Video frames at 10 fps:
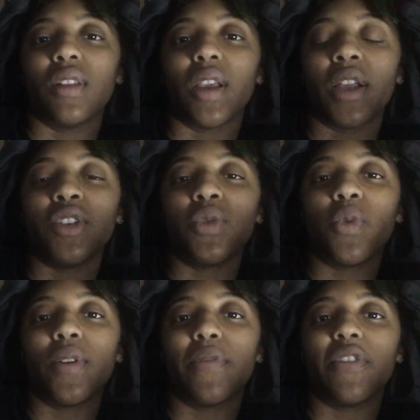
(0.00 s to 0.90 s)
Like, I just
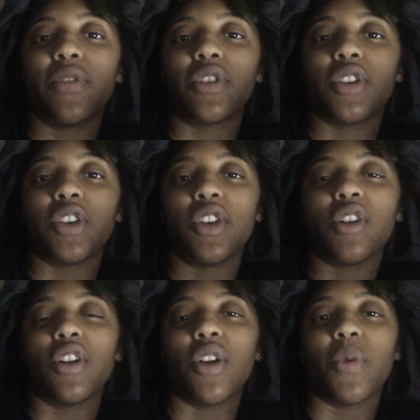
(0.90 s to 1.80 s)
want to feel secure
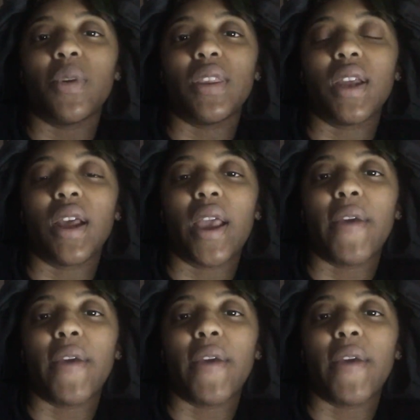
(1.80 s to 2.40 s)
in knowing that I